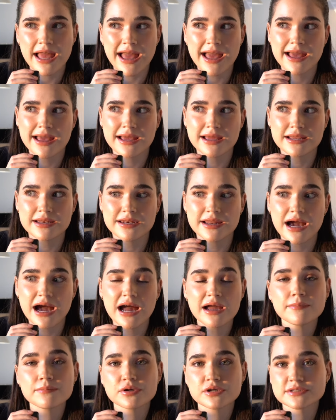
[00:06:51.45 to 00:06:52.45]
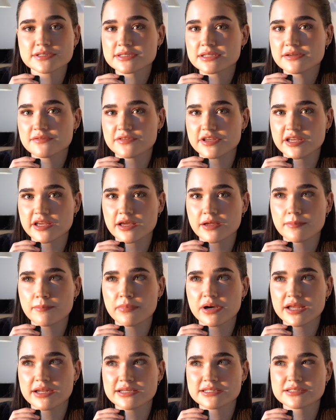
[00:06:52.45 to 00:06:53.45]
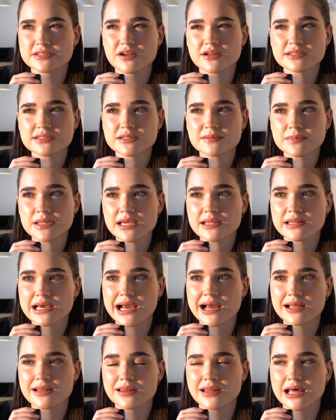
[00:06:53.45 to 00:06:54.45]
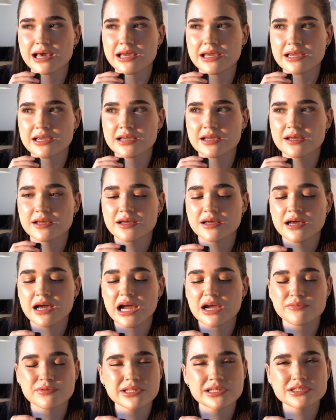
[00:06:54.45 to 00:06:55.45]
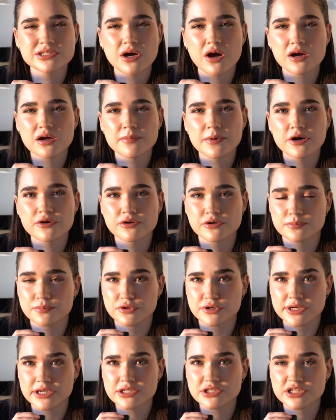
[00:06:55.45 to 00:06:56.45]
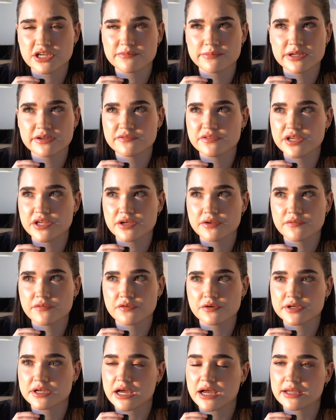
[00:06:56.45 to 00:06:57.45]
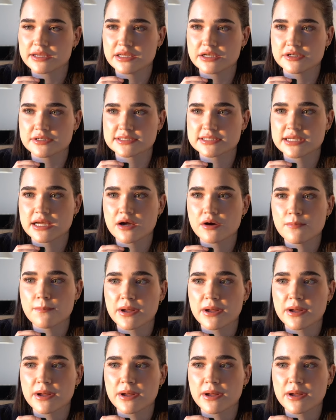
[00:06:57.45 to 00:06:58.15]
And I'm personally vegan, but it's not something that like I really talk about or preach. I've been vegan for 9 years now.